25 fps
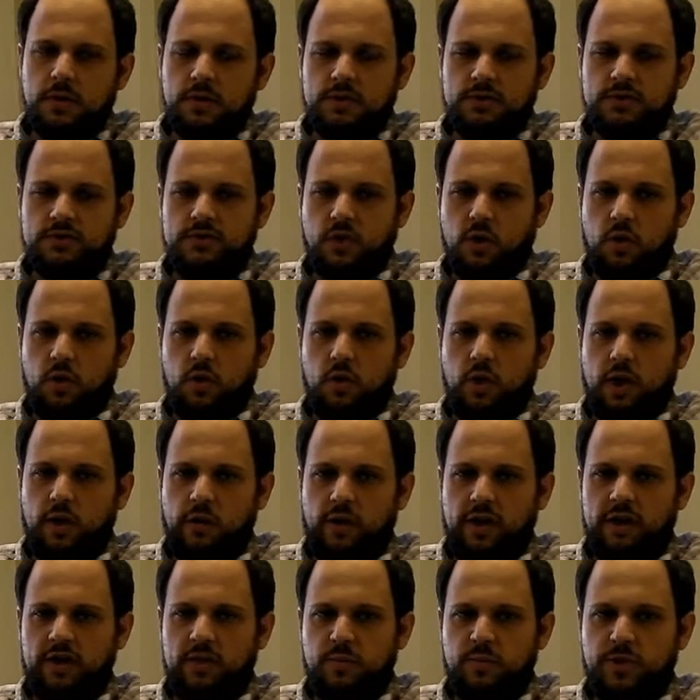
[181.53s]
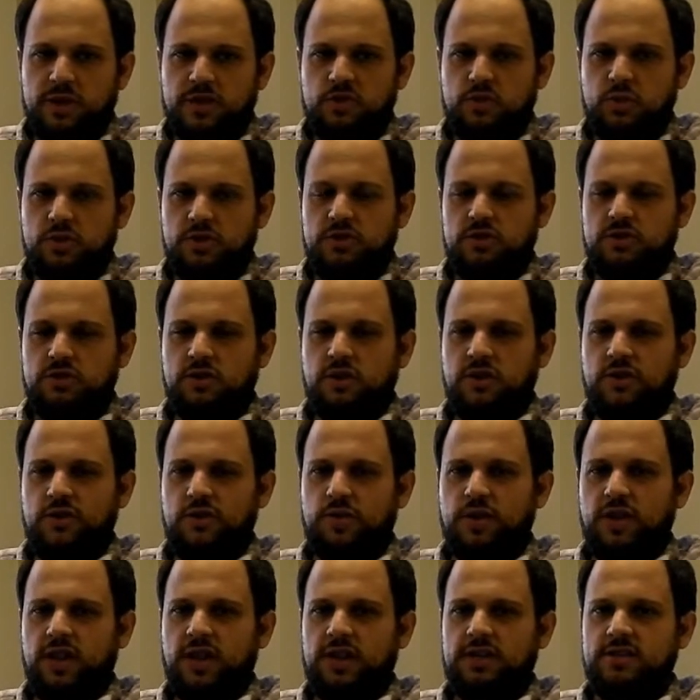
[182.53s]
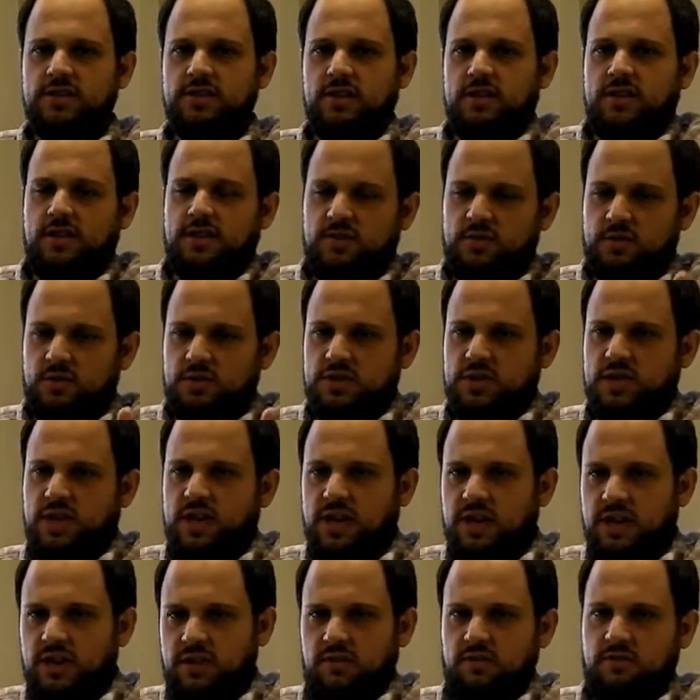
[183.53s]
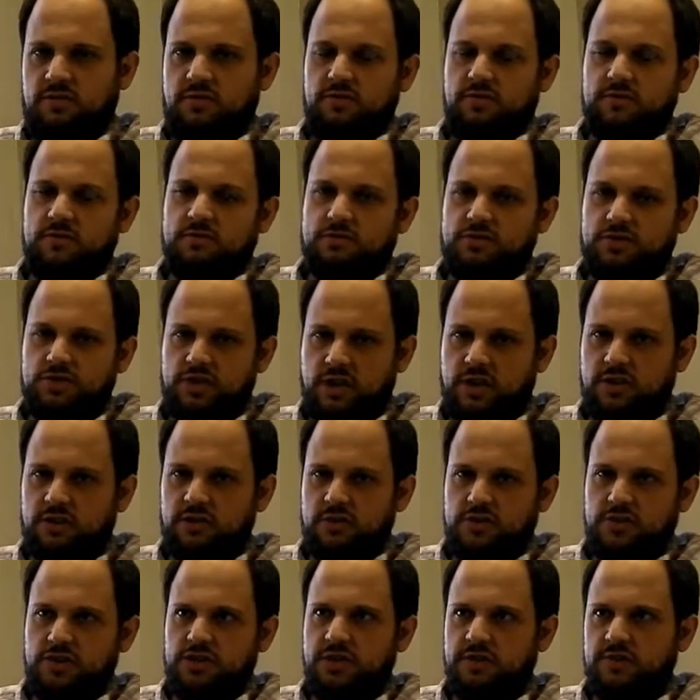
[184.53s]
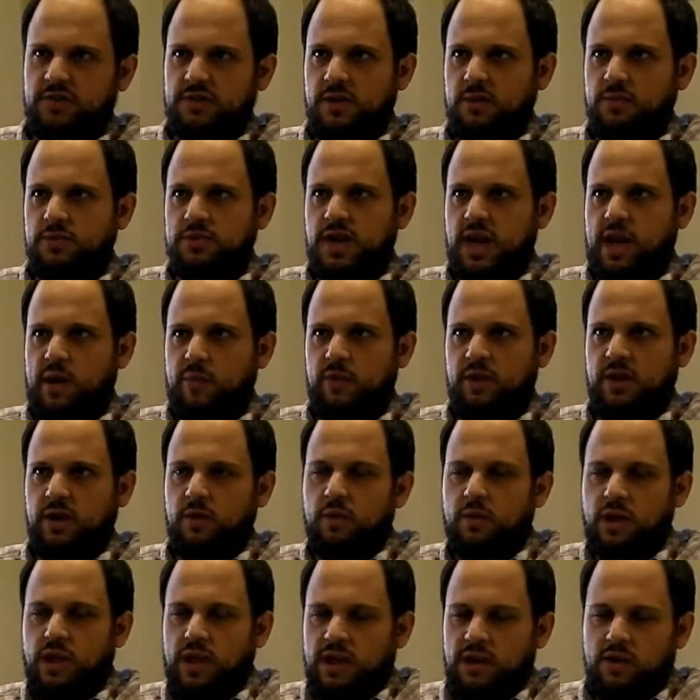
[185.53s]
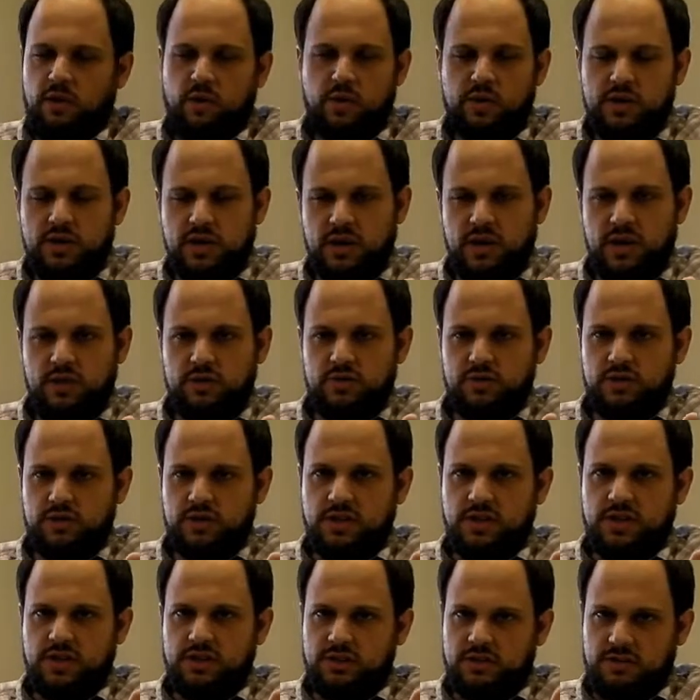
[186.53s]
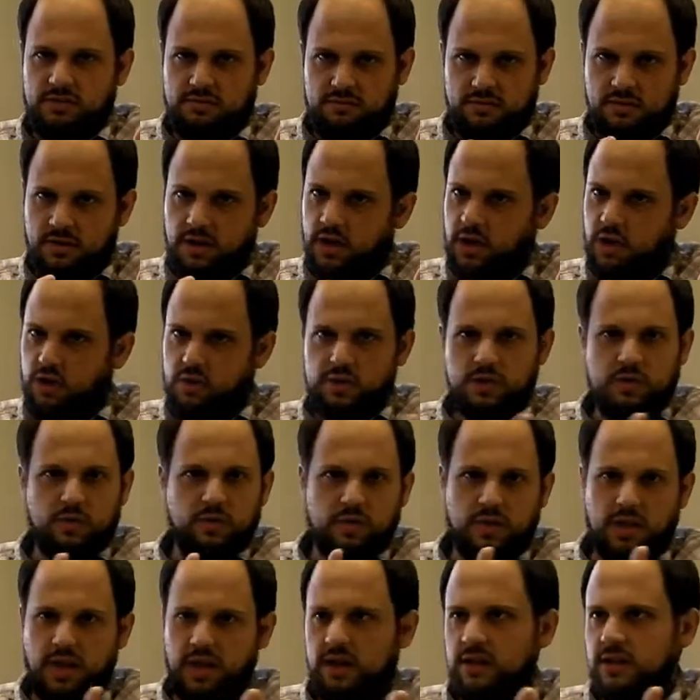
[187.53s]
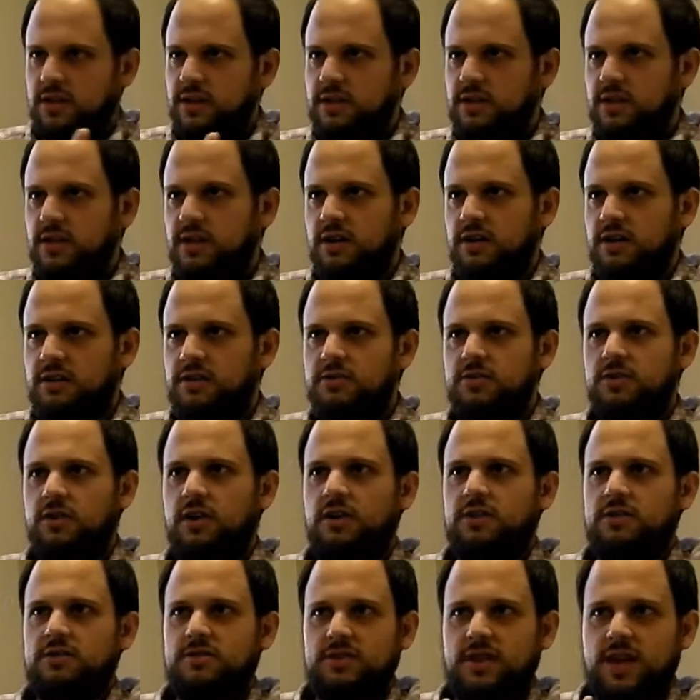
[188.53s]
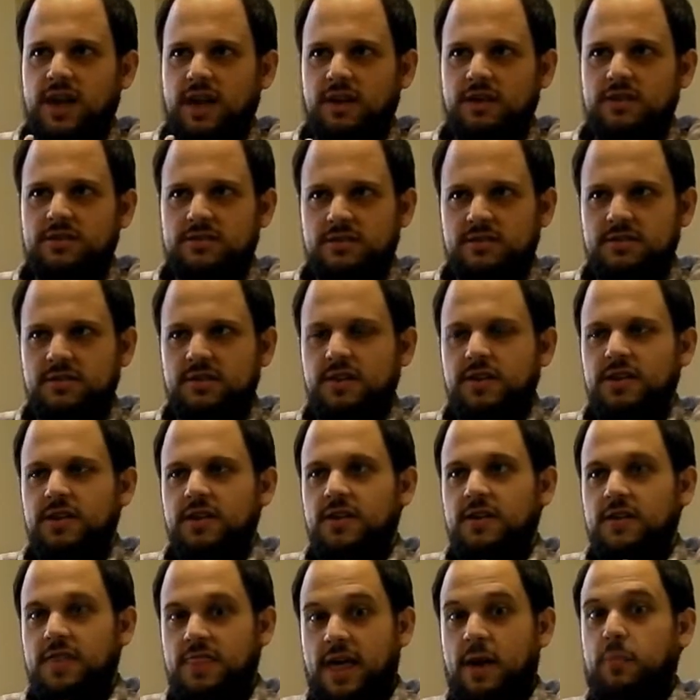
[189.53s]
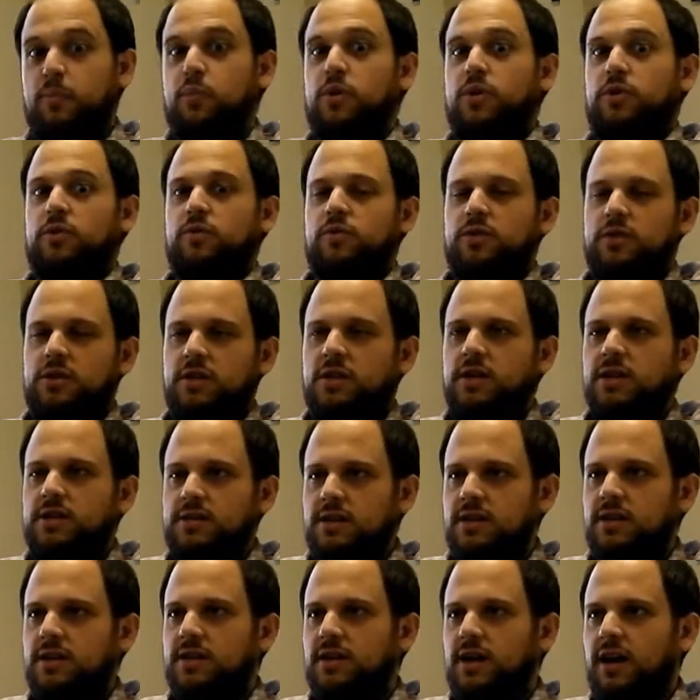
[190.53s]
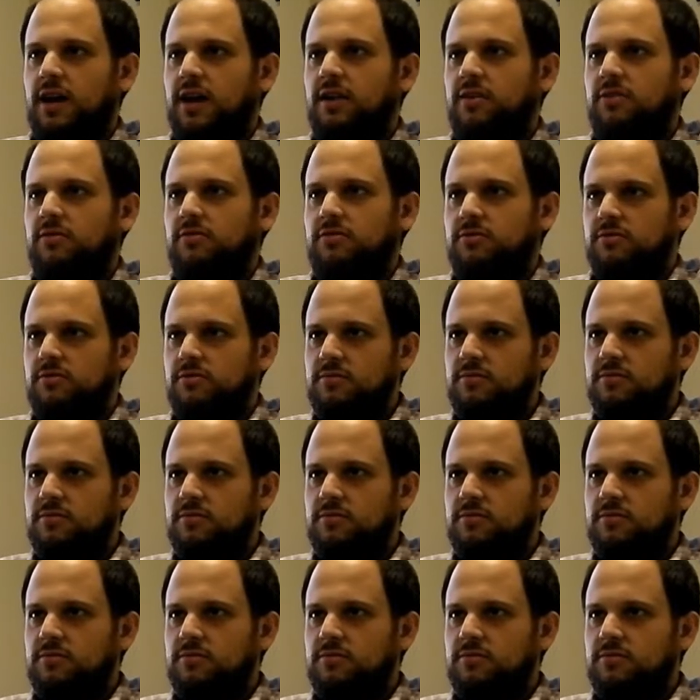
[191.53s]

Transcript: So I read The Big Switch and started to realize that this was a kind of general shift that was happening. While I don't really usually agree with anything that Nicholas Carr says, that book really did kind of